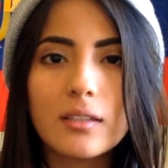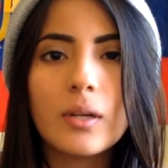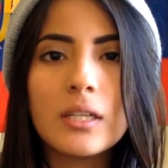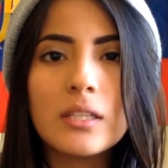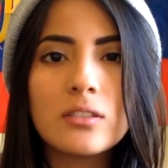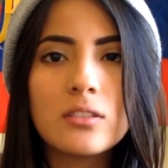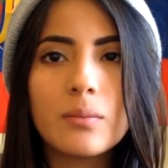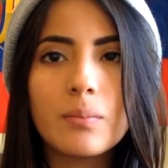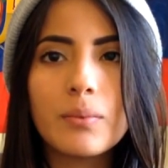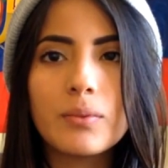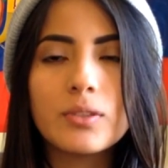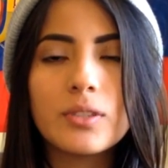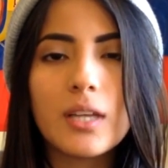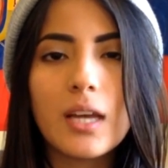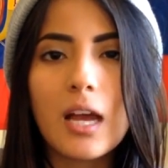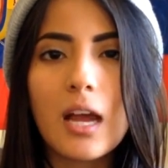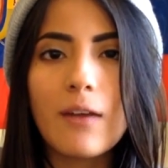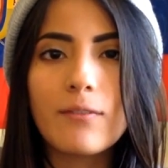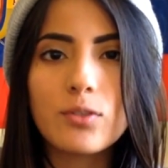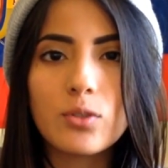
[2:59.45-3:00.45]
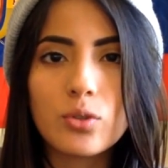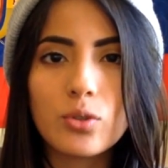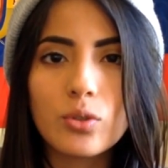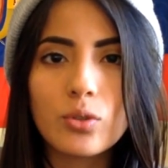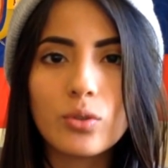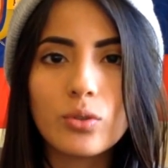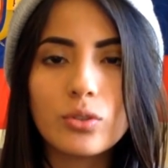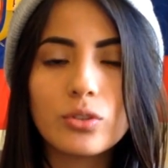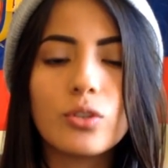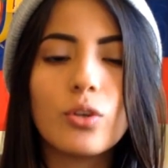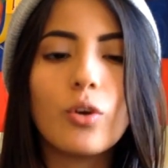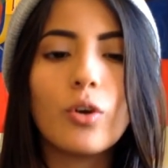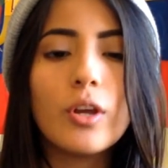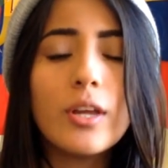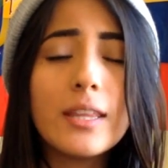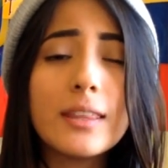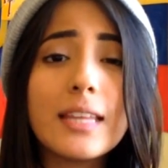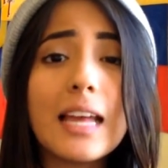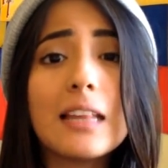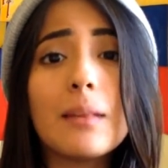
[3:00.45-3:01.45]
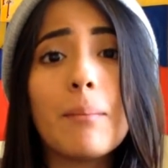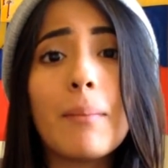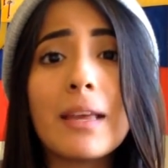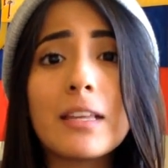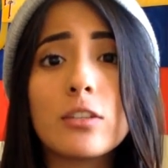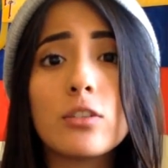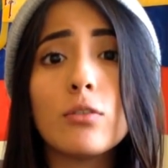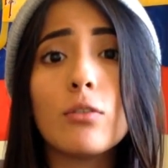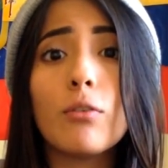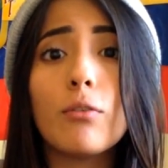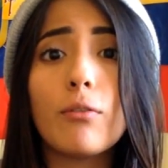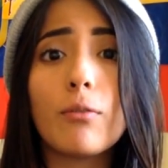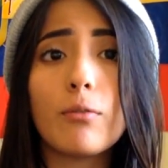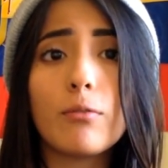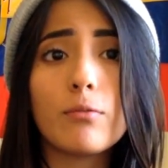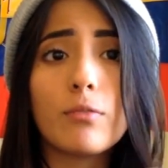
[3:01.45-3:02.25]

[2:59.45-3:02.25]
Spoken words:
What is supposed that I have to do? So that makes you